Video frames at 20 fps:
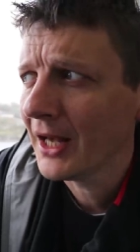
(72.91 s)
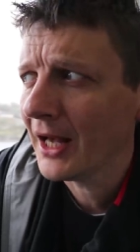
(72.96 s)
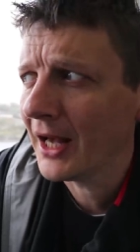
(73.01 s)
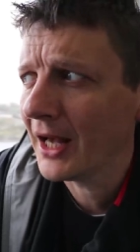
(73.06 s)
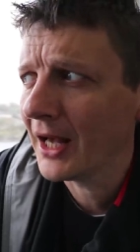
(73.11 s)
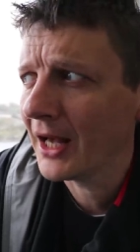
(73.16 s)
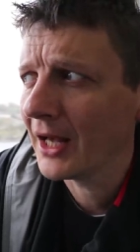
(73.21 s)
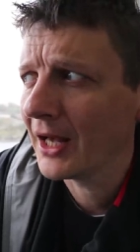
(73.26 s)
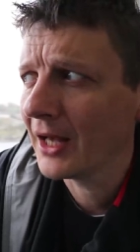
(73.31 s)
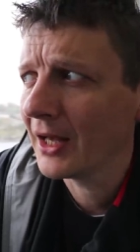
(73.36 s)

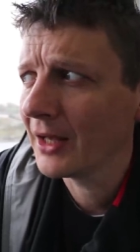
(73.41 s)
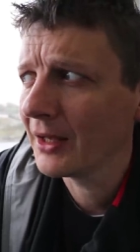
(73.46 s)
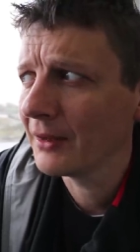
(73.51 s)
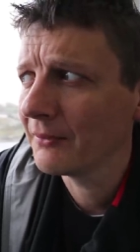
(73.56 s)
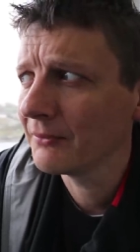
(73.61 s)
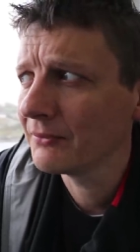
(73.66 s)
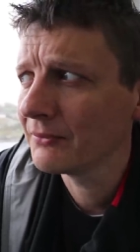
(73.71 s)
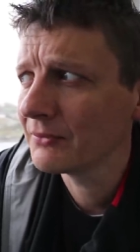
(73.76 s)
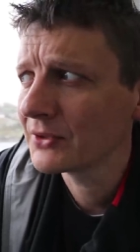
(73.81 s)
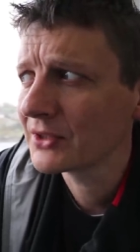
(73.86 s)
Uh,
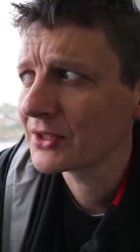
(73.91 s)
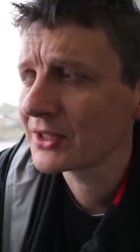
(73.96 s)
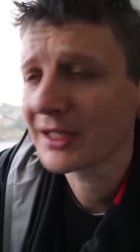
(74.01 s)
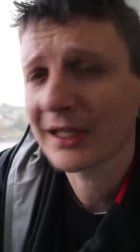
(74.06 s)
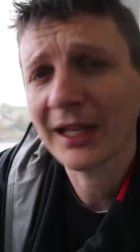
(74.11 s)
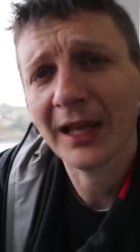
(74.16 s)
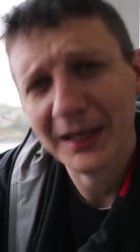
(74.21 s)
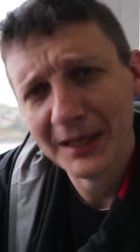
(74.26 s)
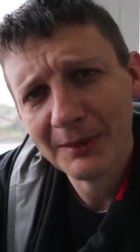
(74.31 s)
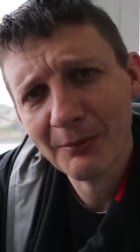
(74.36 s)
um,
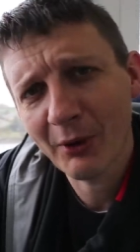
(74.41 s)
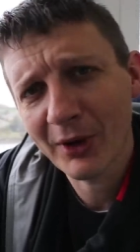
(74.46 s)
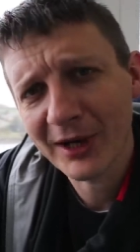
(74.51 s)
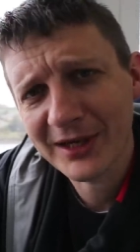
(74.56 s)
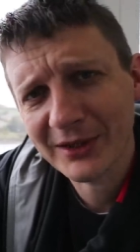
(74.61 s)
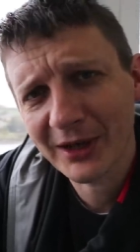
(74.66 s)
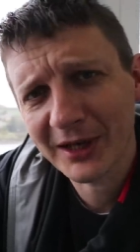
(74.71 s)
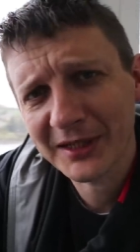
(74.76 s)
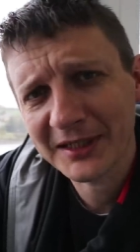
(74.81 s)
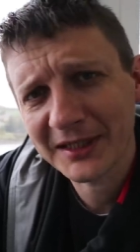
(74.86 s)
slightly more
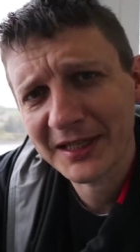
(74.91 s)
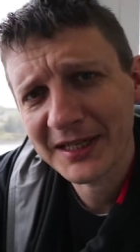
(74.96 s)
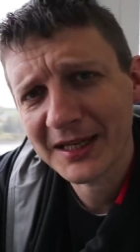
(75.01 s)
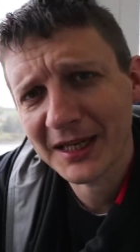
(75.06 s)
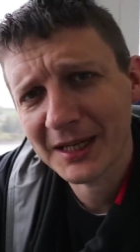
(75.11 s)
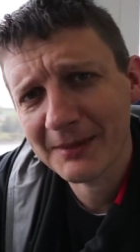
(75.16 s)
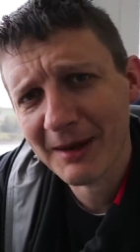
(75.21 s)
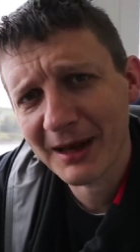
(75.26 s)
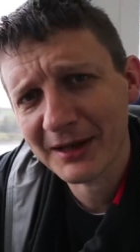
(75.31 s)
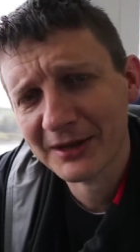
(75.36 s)
excitingly,
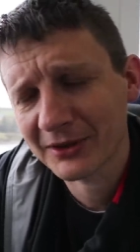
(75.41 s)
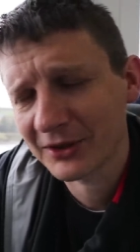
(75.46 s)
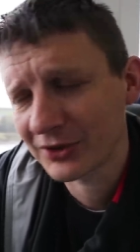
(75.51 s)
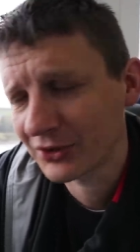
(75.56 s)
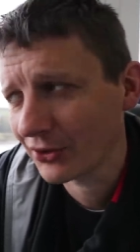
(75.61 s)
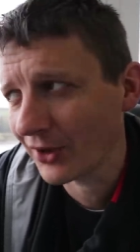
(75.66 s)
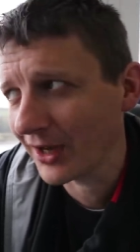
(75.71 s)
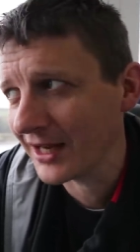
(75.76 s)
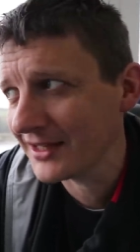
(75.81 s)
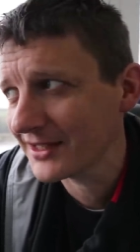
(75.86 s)
getting back to the
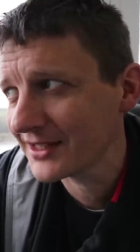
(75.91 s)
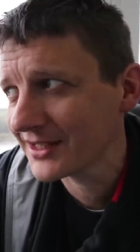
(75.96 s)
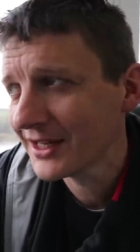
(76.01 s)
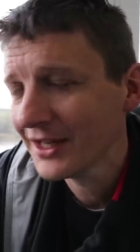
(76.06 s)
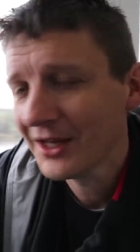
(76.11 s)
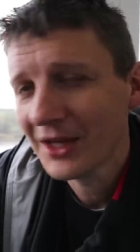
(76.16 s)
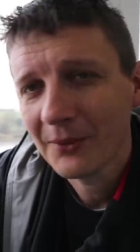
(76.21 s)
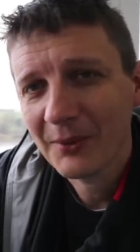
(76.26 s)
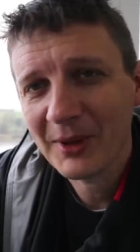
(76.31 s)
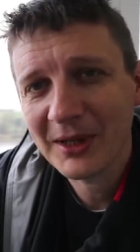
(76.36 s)
trains,
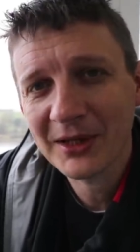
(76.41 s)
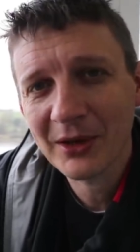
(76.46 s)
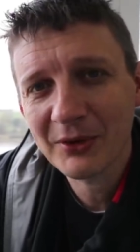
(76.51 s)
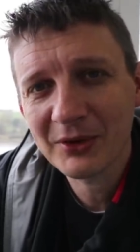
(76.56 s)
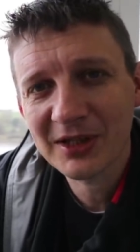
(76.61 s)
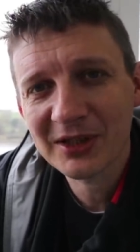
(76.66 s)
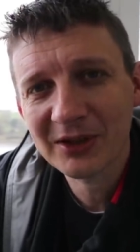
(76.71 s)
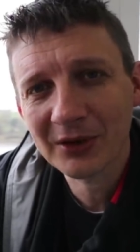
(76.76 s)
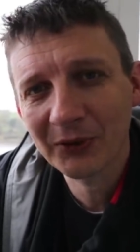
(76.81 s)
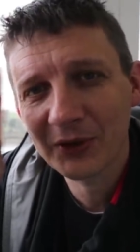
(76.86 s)
we
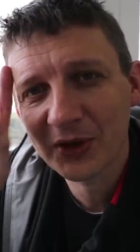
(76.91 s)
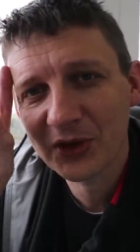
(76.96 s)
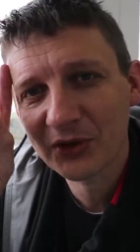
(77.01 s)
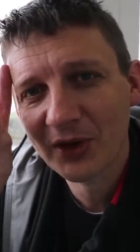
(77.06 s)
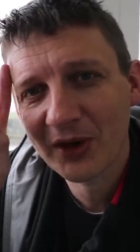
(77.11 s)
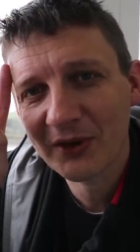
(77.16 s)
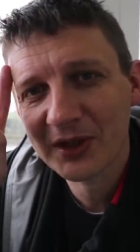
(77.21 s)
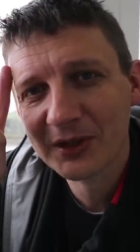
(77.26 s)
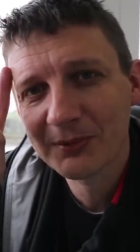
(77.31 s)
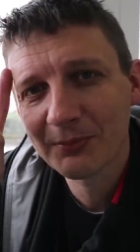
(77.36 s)
noticed on this
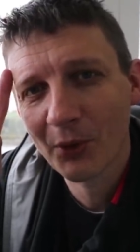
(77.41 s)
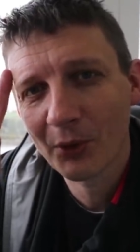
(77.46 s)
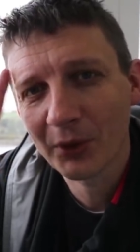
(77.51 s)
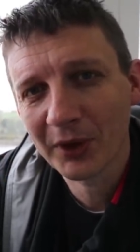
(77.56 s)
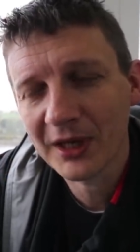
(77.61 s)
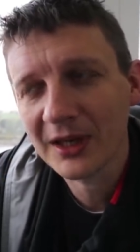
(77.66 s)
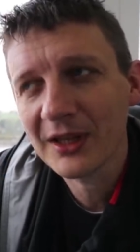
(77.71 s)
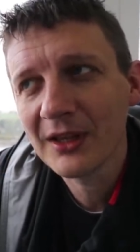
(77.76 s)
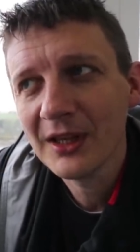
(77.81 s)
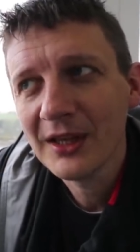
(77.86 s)
train this
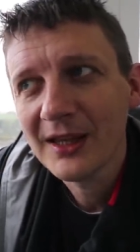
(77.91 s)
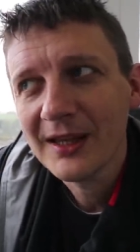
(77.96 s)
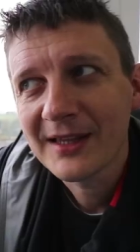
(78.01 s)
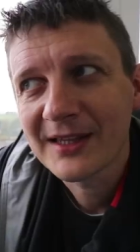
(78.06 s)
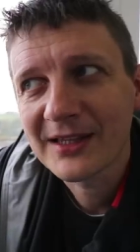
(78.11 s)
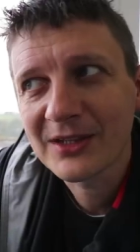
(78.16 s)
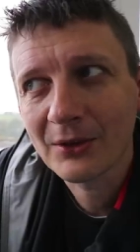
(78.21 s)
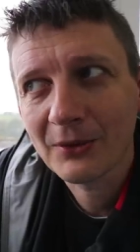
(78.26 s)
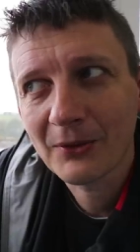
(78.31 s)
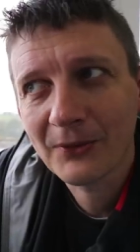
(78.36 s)
morning,
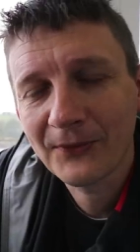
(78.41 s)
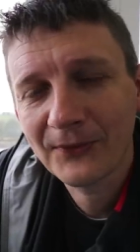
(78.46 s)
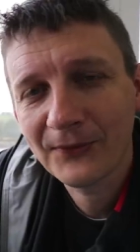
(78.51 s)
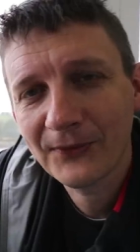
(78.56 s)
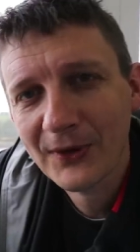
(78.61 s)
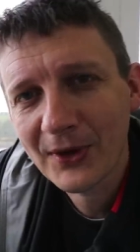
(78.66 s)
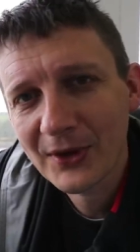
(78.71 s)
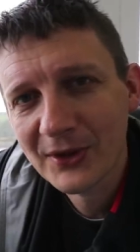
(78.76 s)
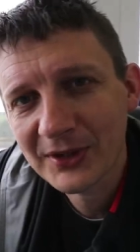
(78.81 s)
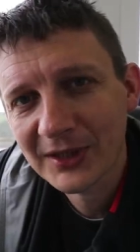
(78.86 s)
there's not a
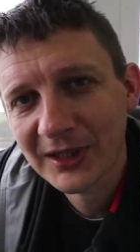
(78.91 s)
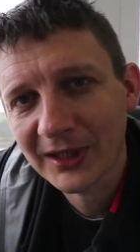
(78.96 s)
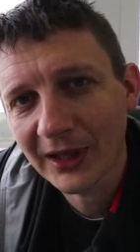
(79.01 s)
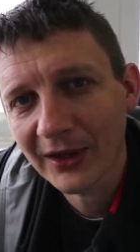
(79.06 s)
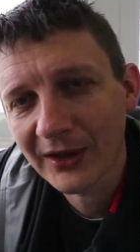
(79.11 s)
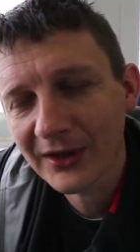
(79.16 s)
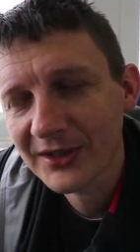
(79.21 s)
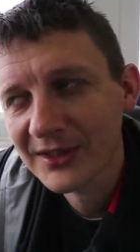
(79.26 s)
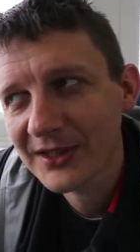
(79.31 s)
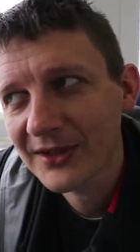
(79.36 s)
first
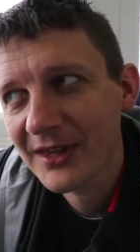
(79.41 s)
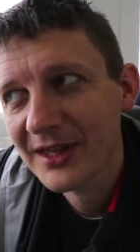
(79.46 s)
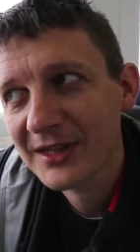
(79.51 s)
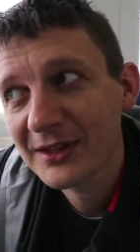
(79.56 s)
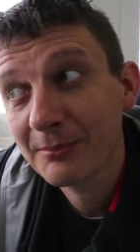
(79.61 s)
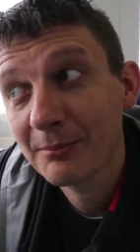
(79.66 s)
class, there's